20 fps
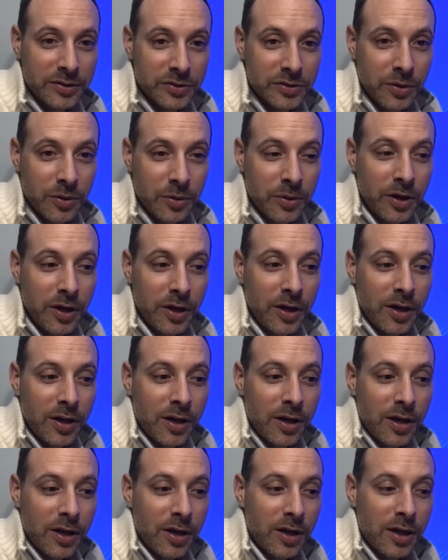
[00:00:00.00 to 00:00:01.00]
So
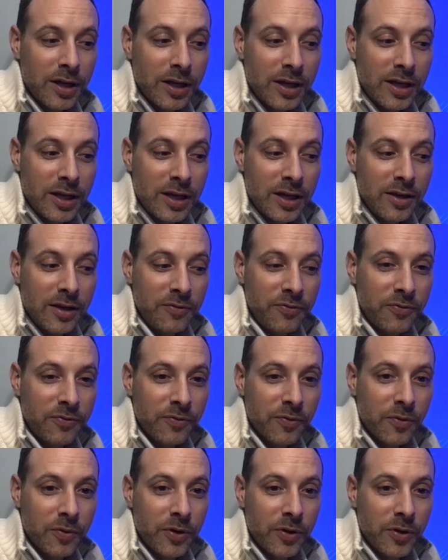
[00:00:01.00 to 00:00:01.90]
if